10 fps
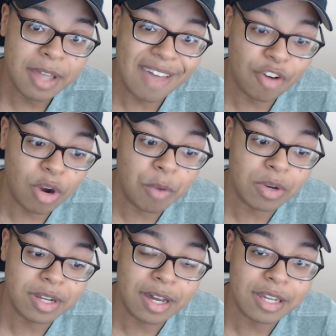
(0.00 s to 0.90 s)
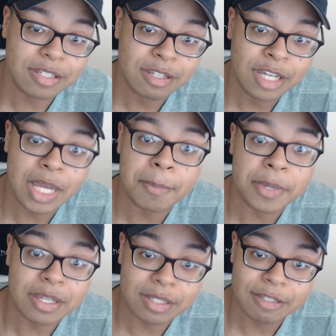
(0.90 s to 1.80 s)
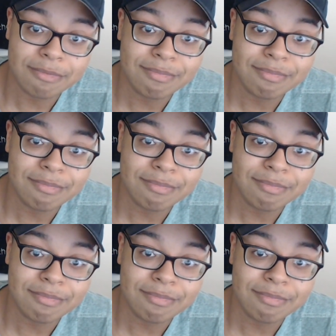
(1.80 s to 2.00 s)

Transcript: Have a great one, guys. Peace.